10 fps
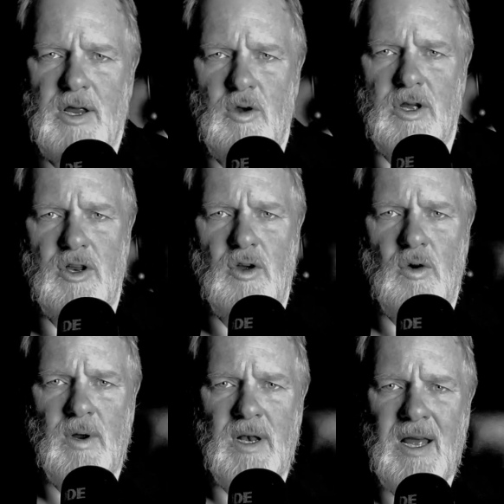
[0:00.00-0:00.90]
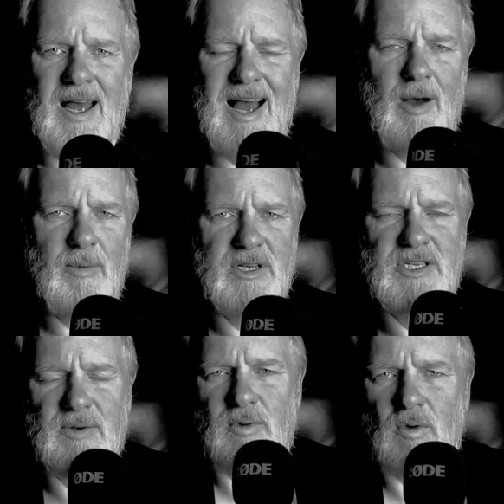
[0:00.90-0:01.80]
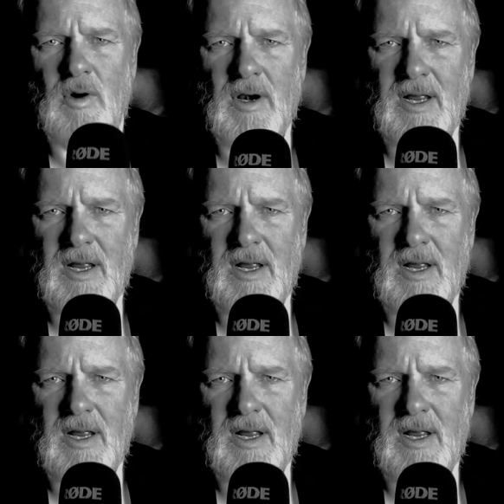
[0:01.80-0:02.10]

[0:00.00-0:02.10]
you can do and how much support,